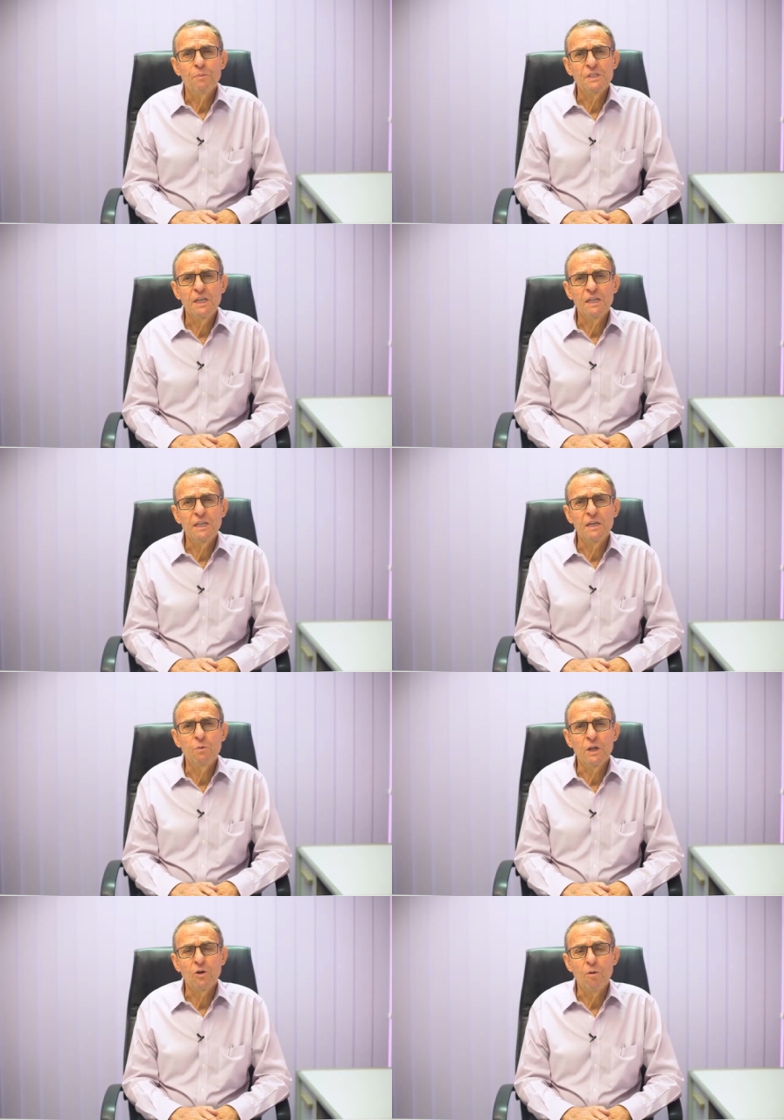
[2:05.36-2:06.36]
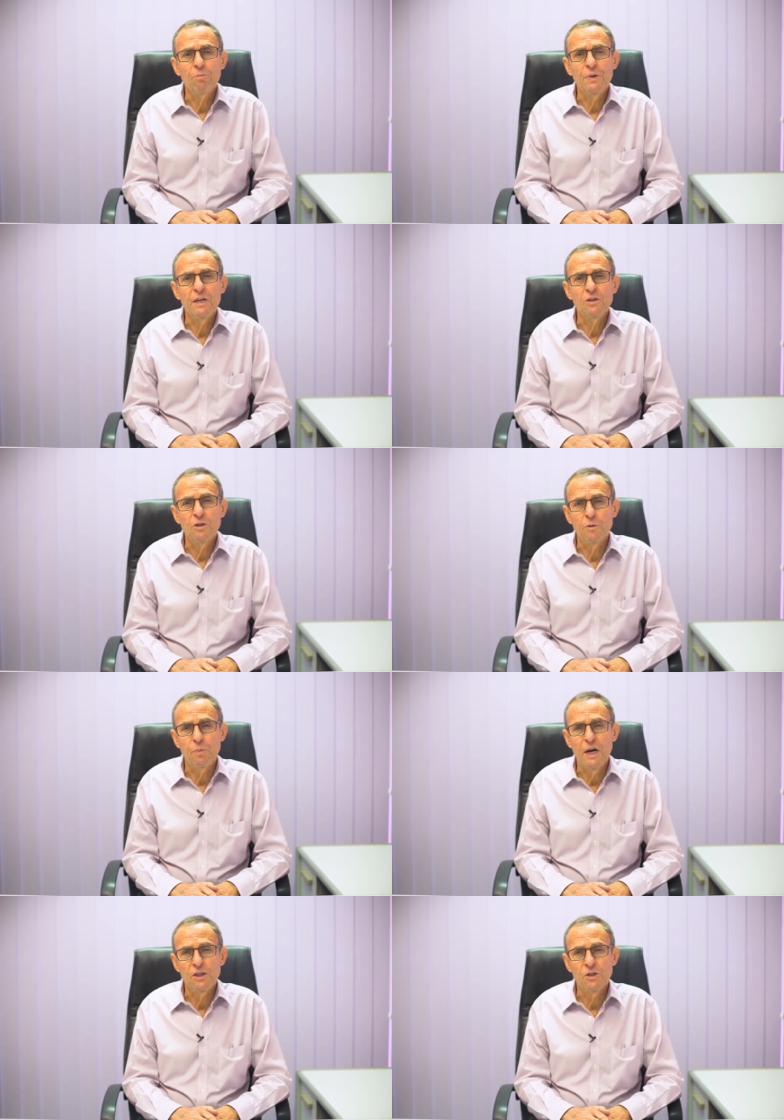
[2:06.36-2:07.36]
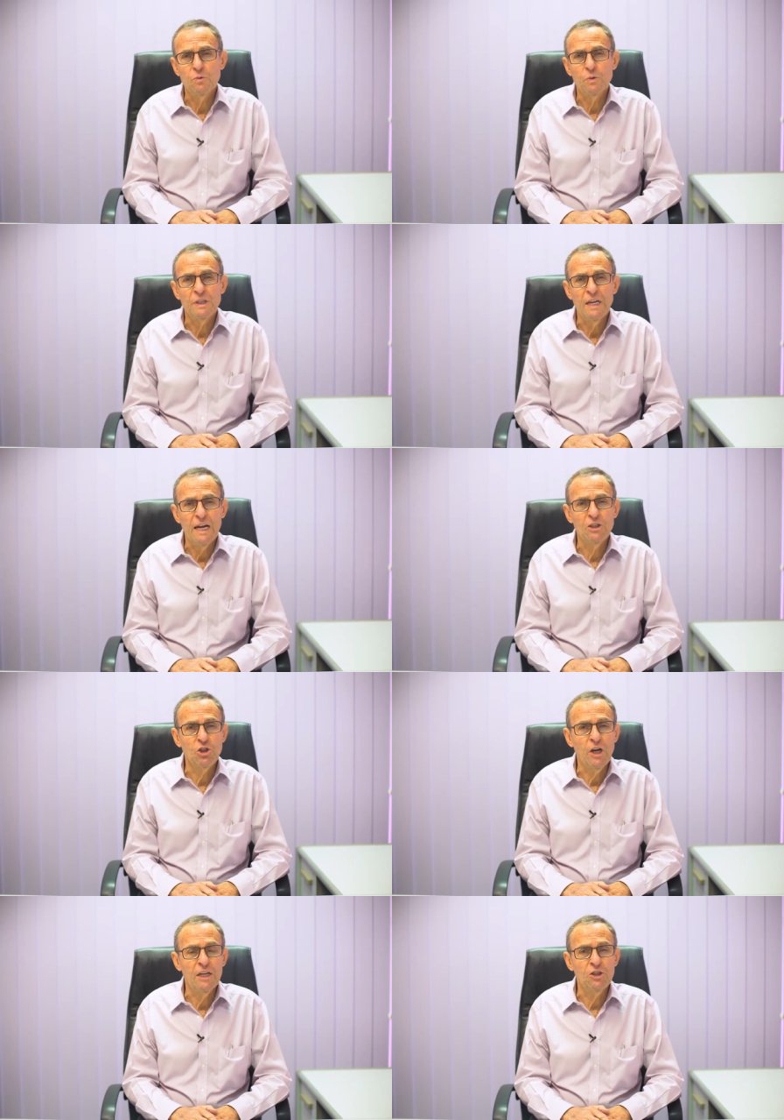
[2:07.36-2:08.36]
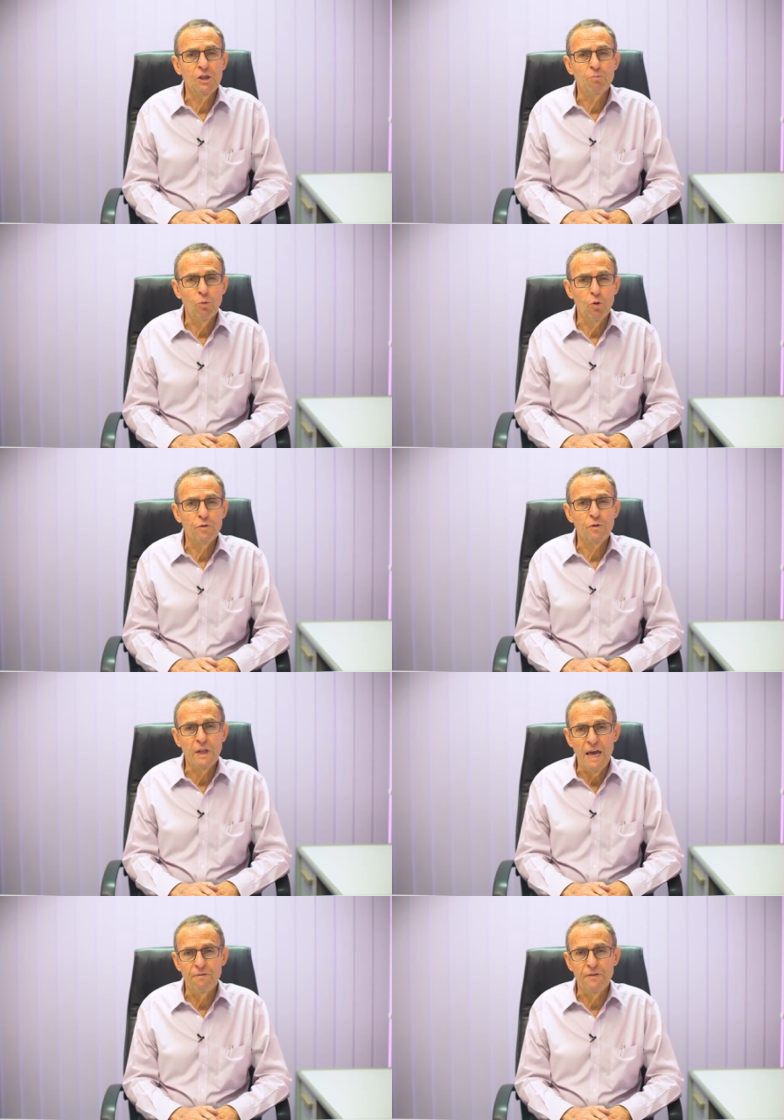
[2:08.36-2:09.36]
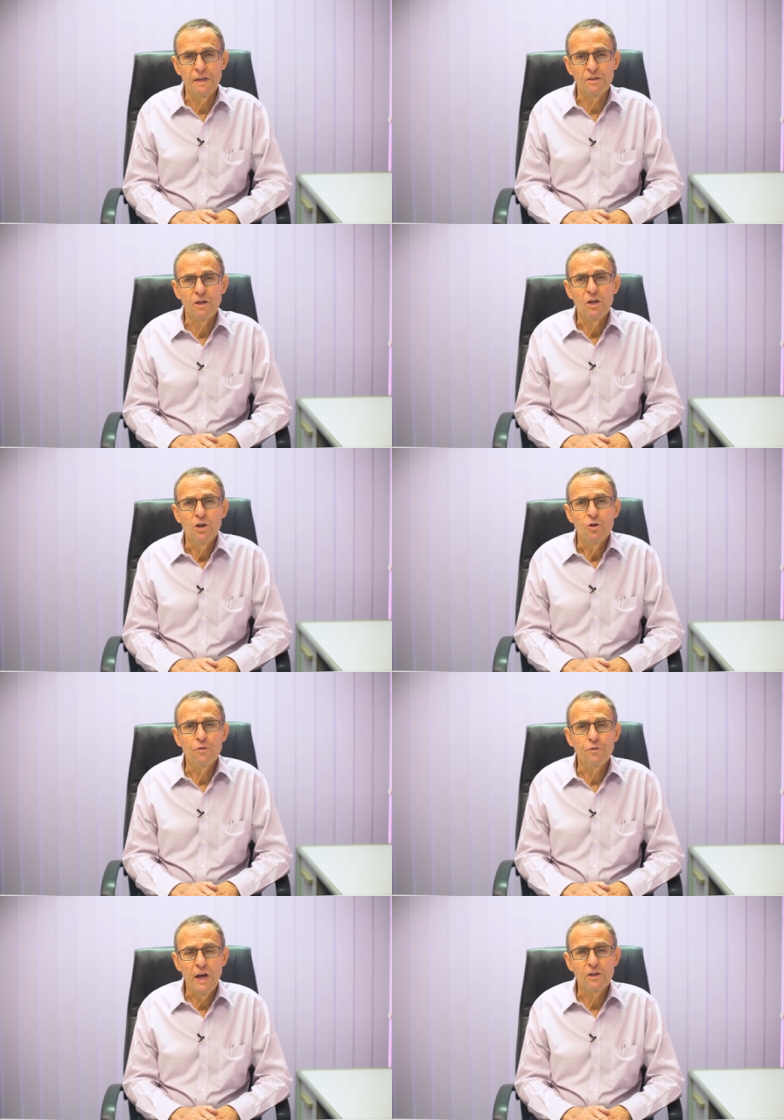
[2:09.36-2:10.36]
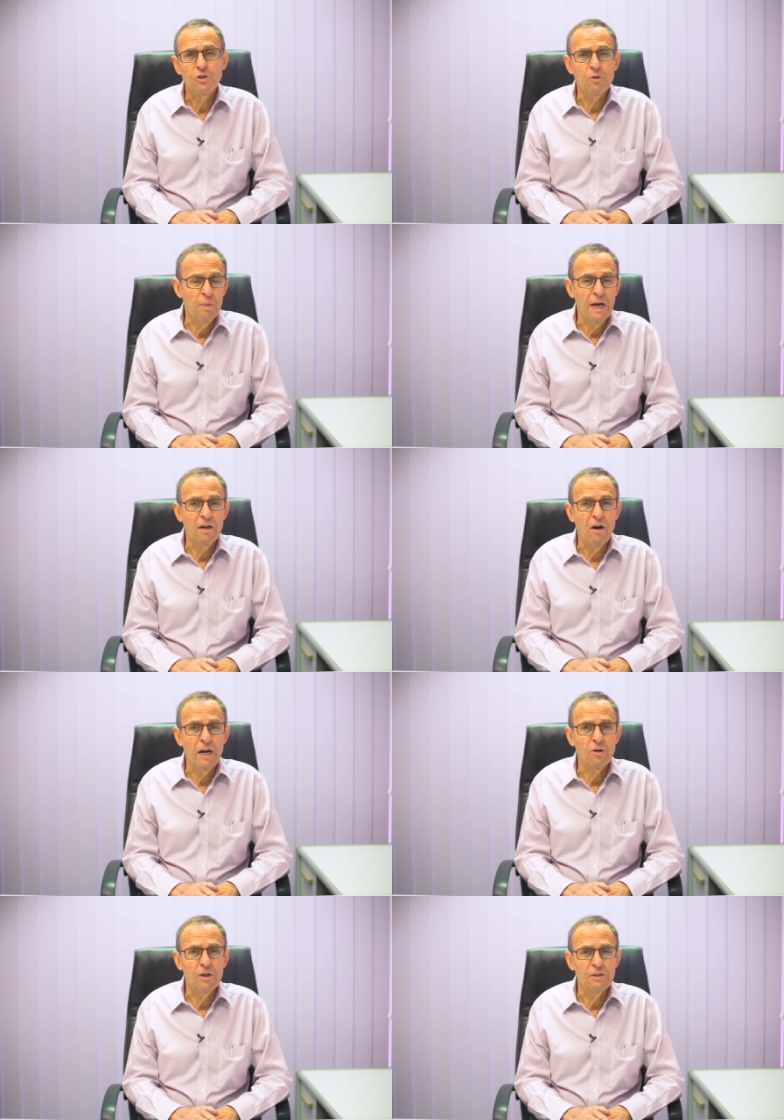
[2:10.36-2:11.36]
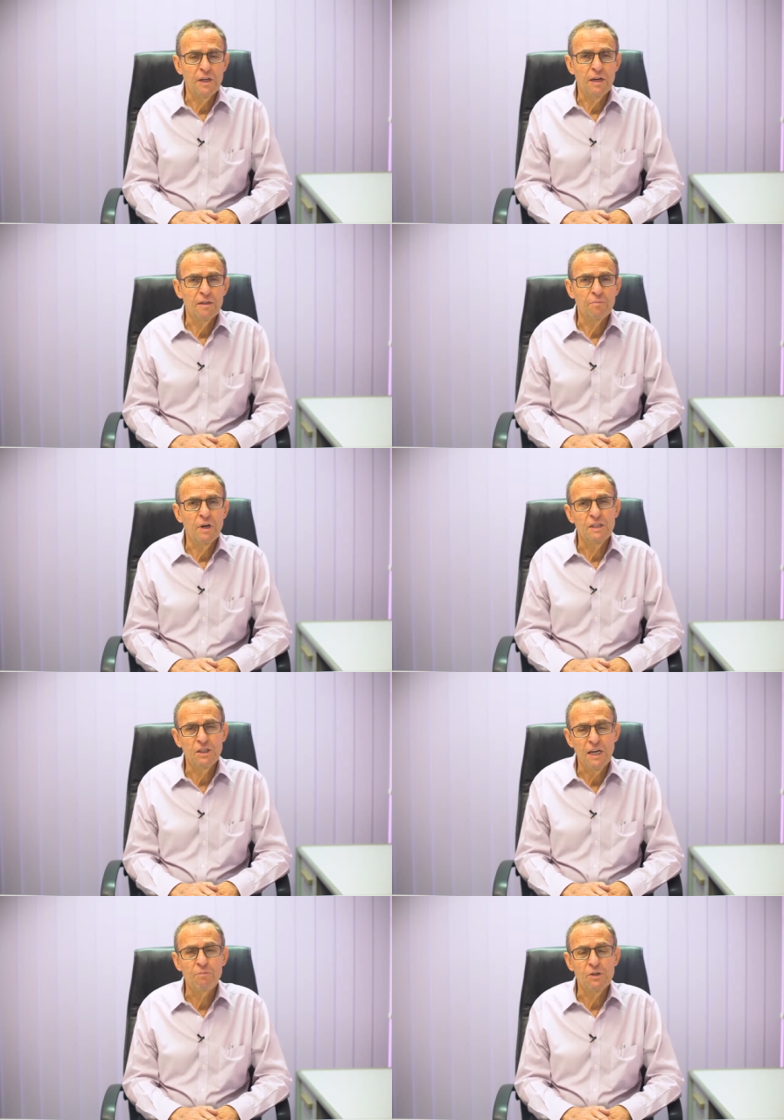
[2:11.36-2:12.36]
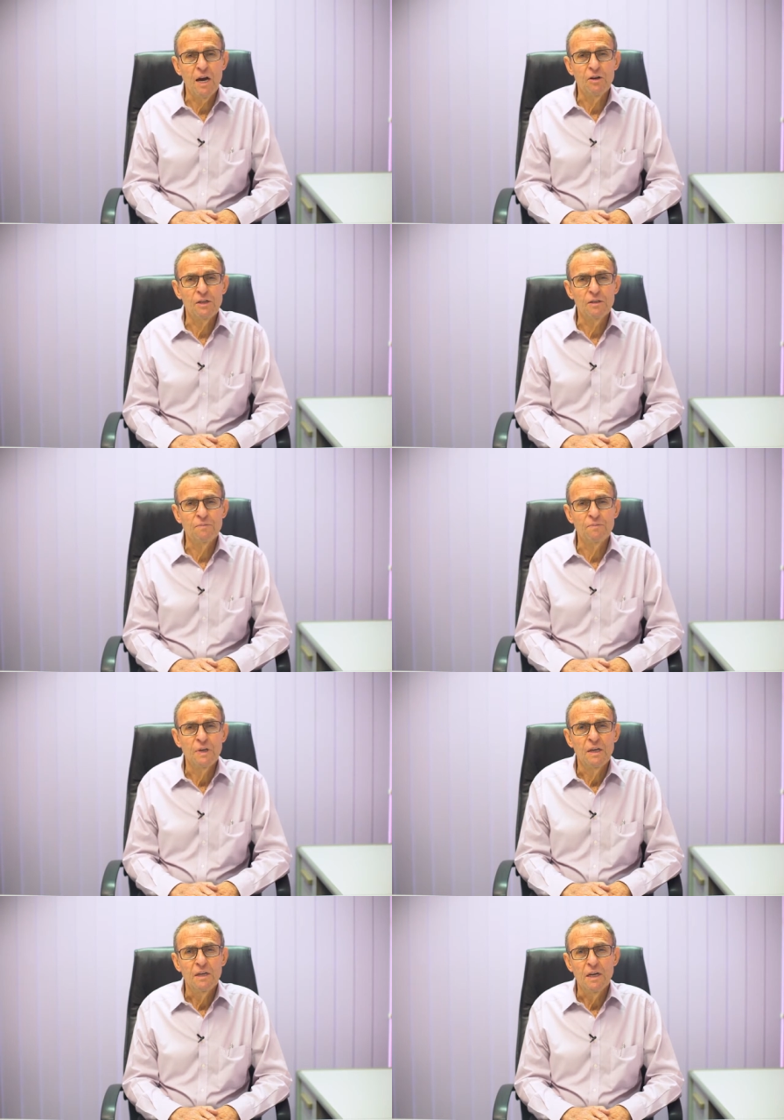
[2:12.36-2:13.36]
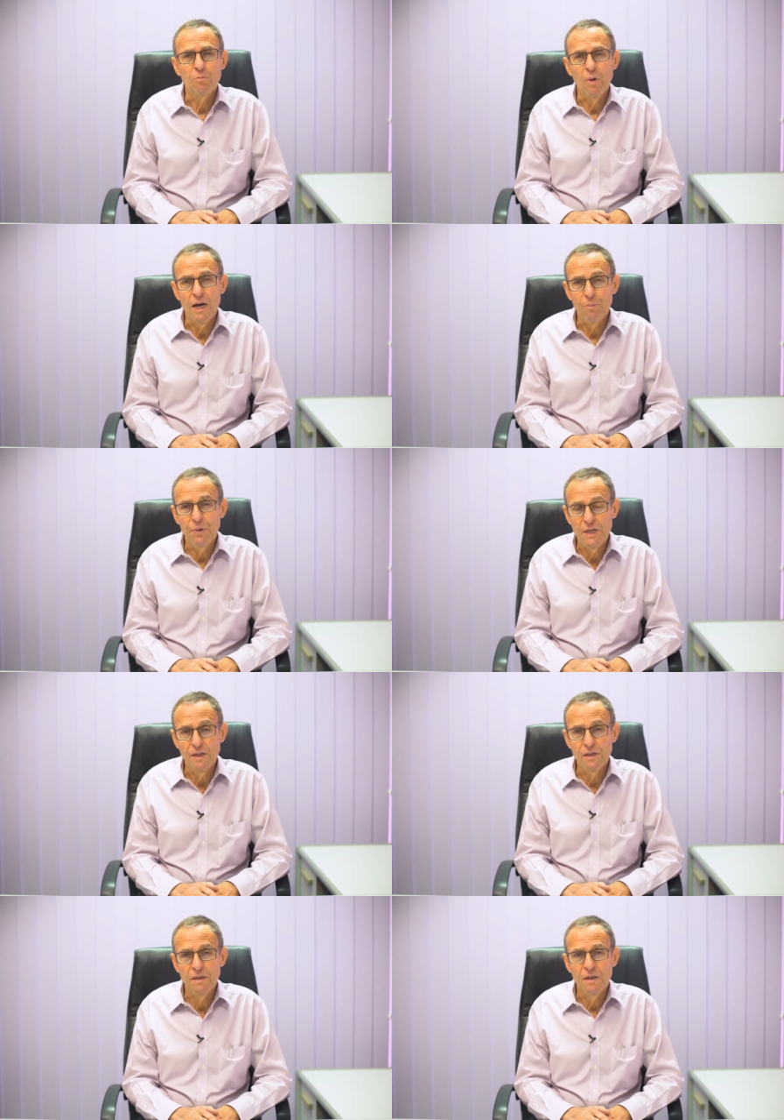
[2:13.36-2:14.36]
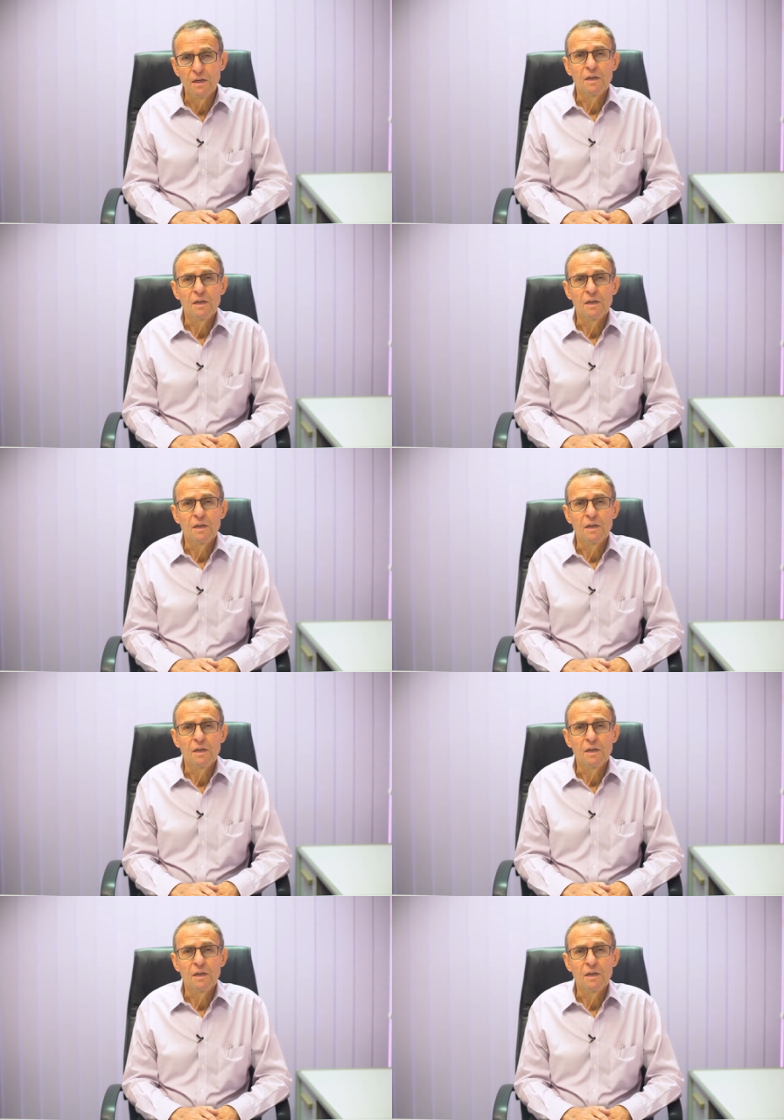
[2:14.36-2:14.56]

particularly when compared to the patient with an unchanging mournful affect who fails to make eye contact. By the same token, in my opinion,